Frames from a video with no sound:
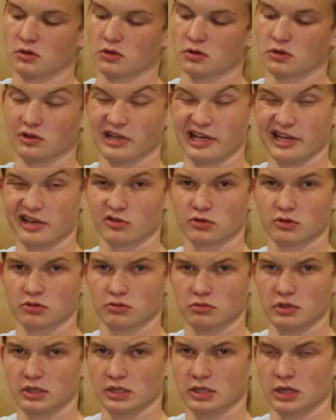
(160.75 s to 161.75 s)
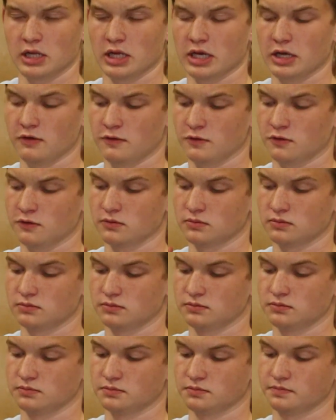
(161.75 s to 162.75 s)
later in life,
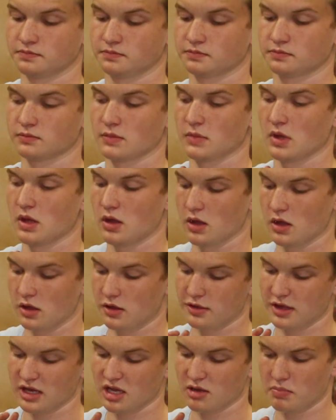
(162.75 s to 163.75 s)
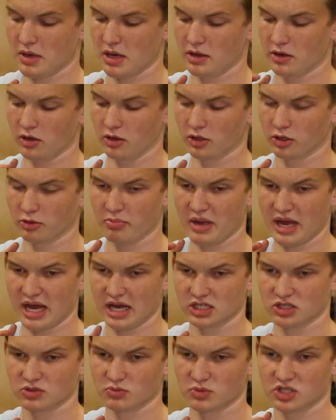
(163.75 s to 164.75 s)
think about all our
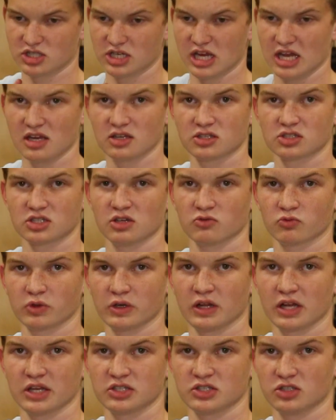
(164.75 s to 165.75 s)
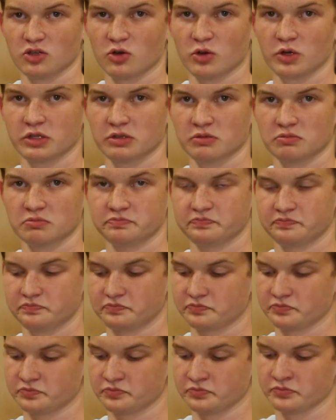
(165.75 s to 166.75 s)
past mistakes and realize, you know what,
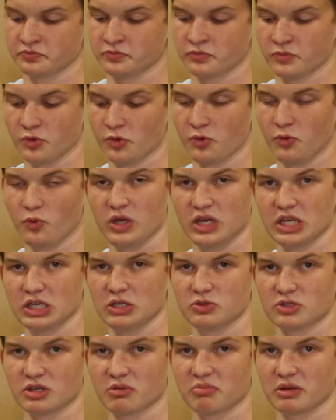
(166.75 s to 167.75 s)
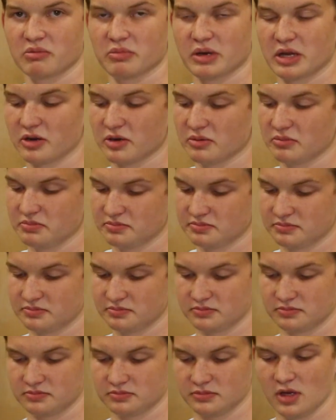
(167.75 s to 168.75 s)
we can do something better.
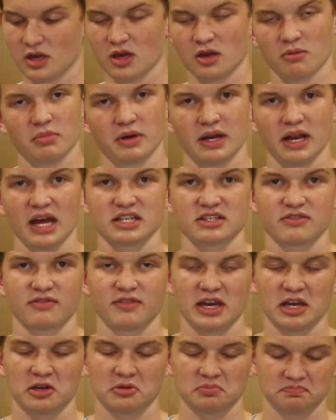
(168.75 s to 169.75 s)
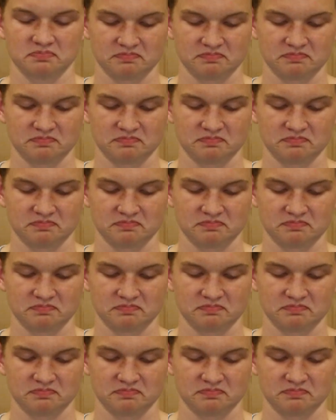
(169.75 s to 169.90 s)
But as of now,